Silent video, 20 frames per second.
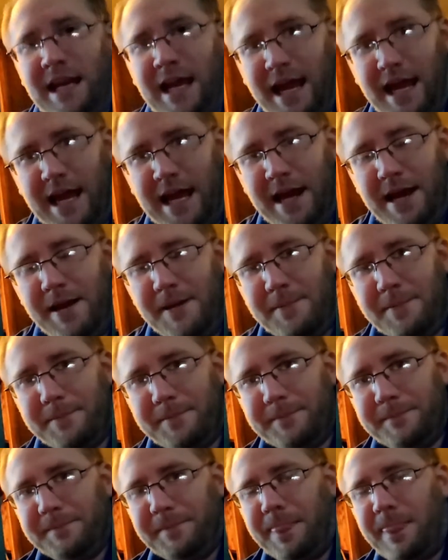head
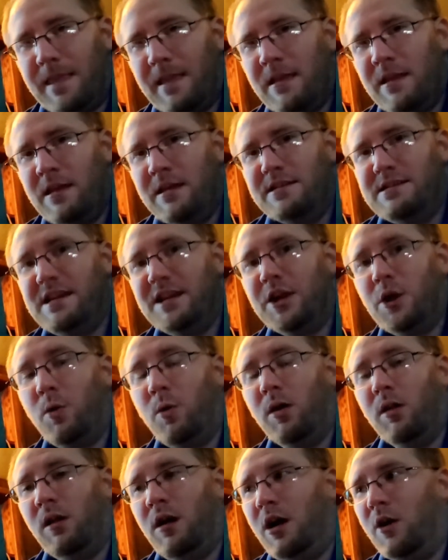to
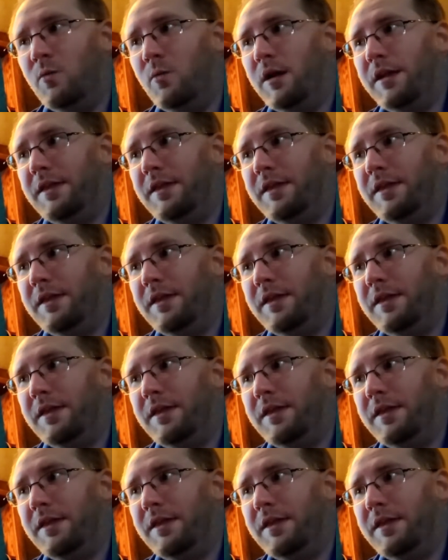go along